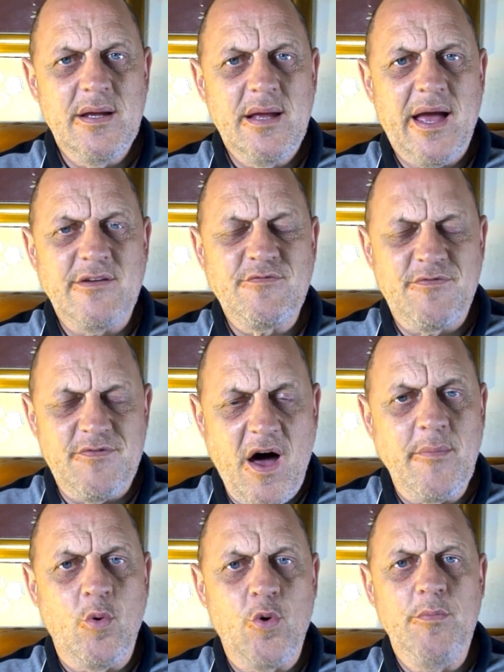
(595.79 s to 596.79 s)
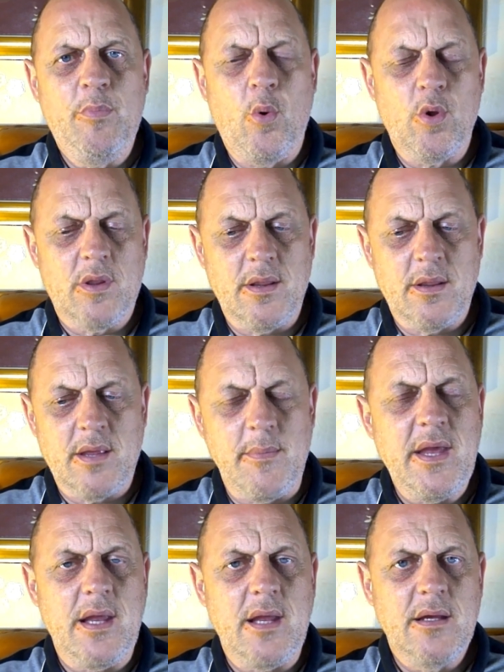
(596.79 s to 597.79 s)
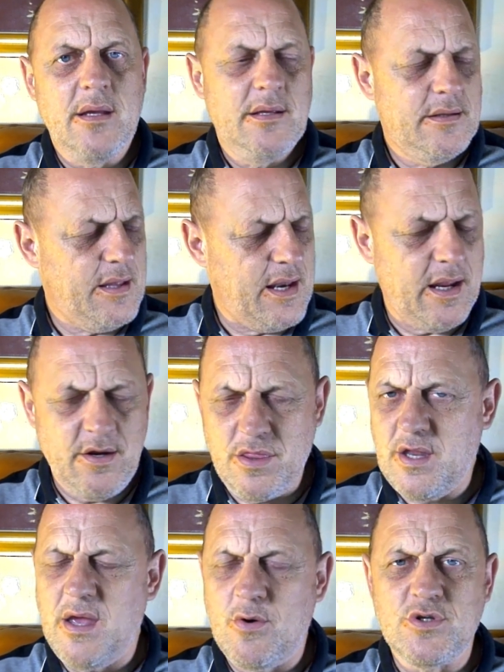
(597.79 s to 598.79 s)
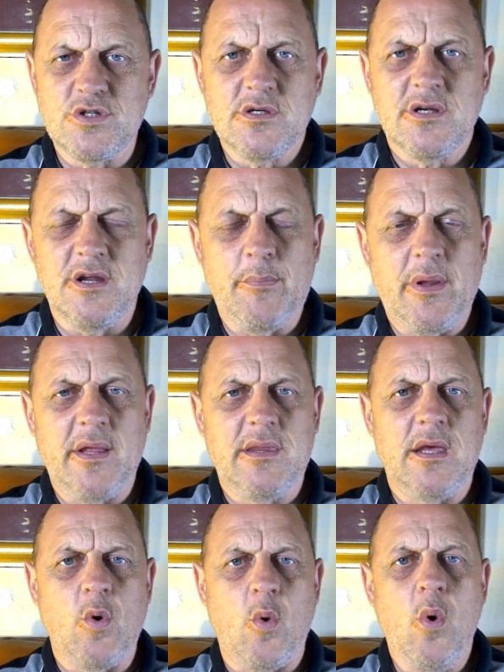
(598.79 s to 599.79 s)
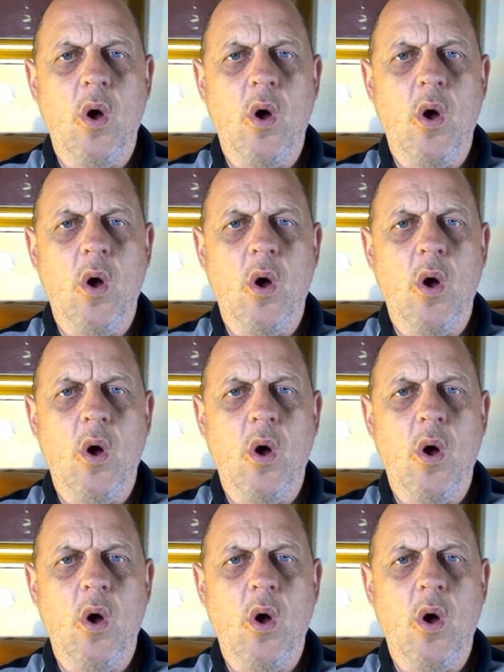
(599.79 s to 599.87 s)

is far more important to me than anything else in the political